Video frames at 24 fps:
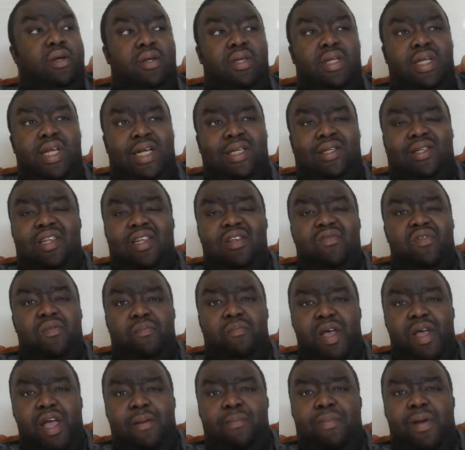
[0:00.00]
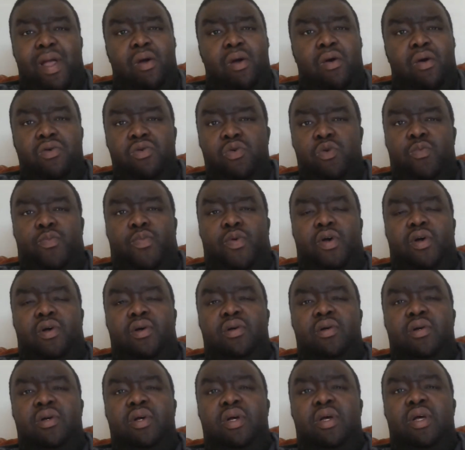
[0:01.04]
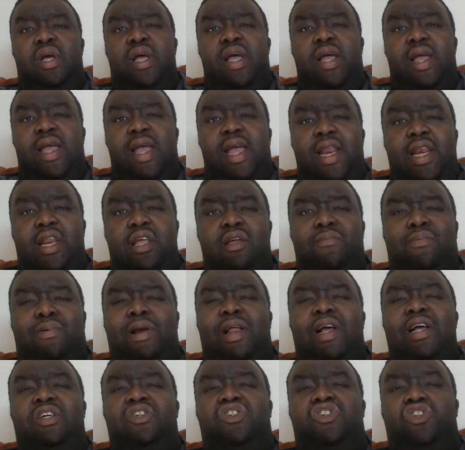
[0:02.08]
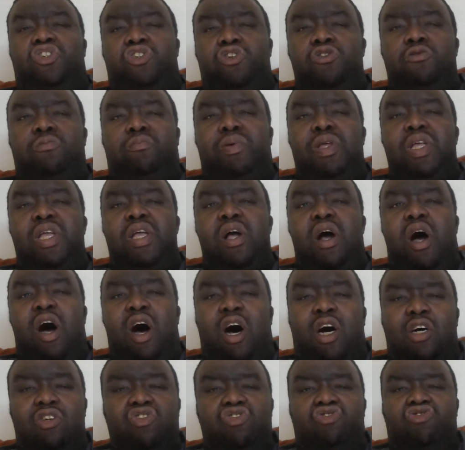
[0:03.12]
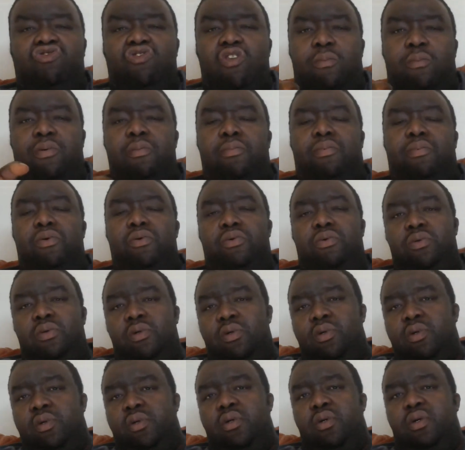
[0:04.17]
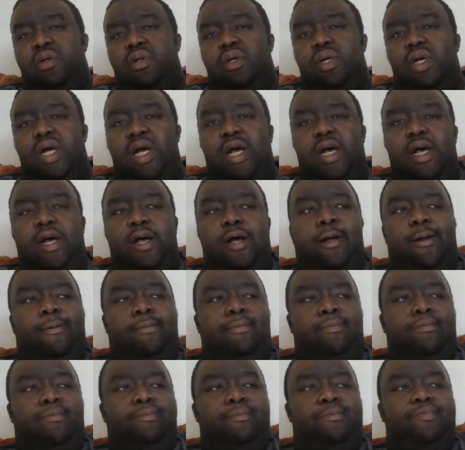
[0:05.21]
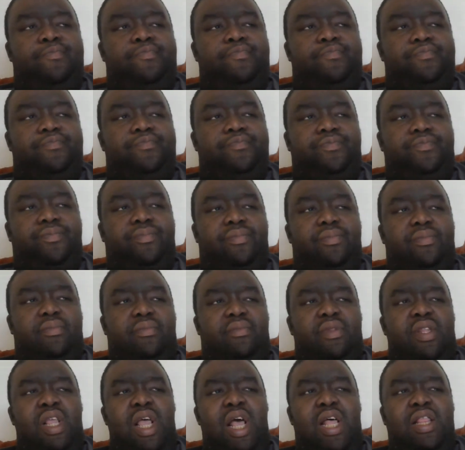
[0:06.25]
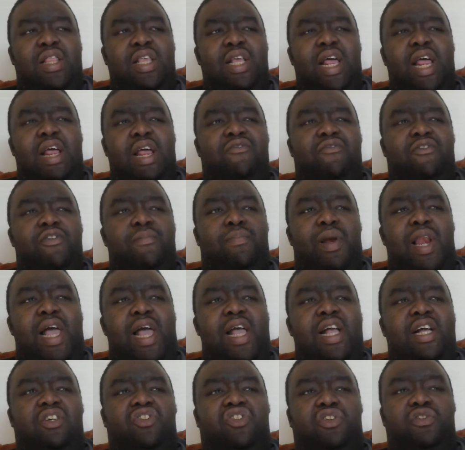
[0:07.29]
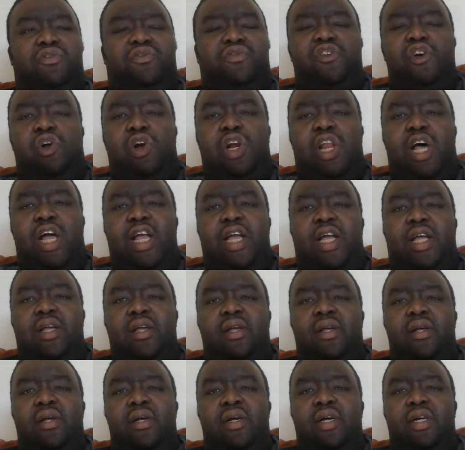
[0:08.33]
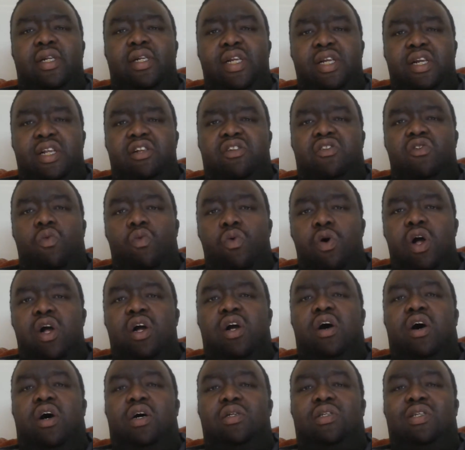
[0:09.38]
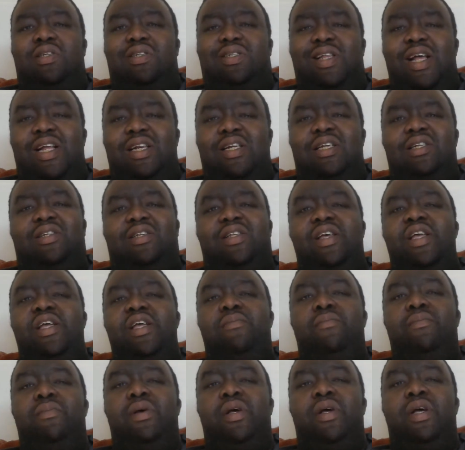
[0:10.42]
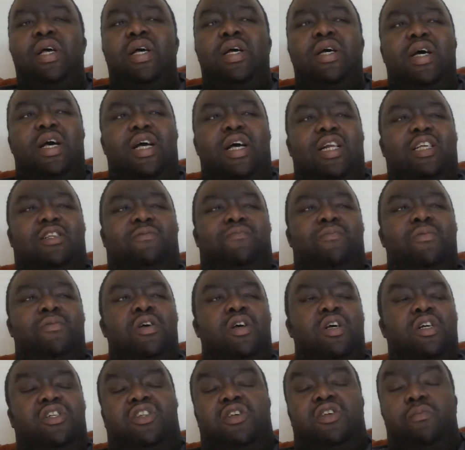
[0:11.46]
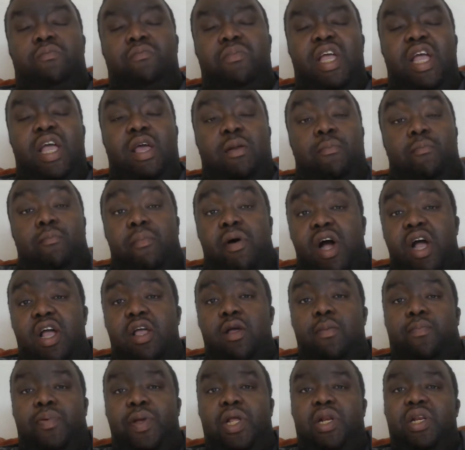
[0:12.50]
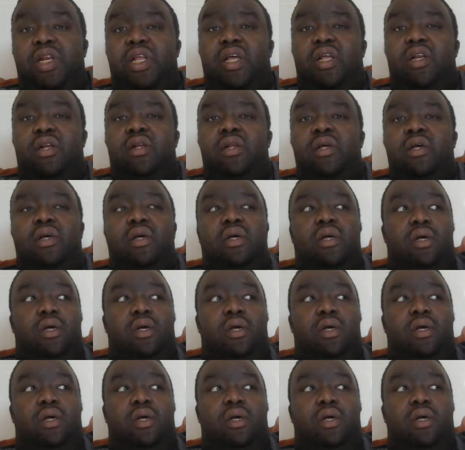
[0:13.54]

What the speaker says: yes, even Pepe or Uber, any player should be undroppable. I think every player should feel like they need to work hard to stay in the team. And it's, to me, in my opinion,